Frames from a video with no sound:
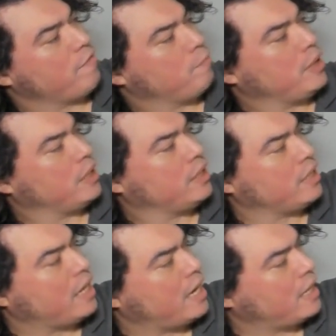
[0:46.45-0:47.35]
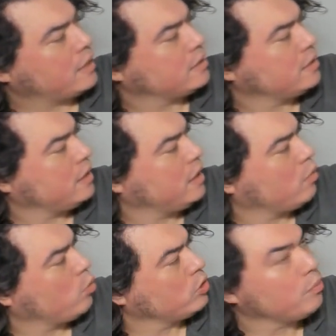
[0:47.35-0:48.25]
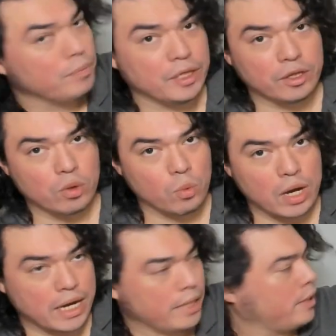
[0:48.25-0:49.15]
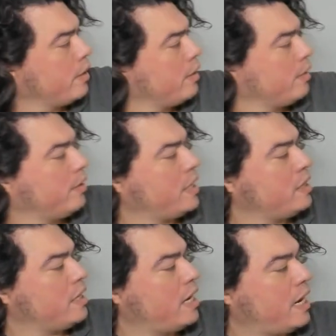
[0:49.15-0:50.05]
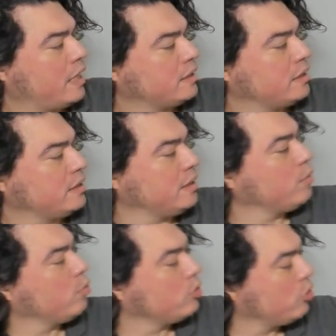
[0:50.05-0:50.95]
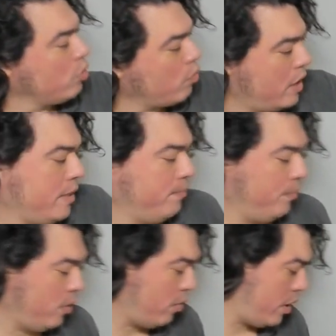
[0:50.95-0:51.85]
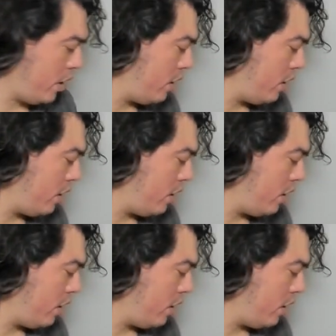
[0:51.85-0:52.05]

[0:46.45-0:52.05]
b to the x equal to b to the y, then the x is equal to the y. Okay.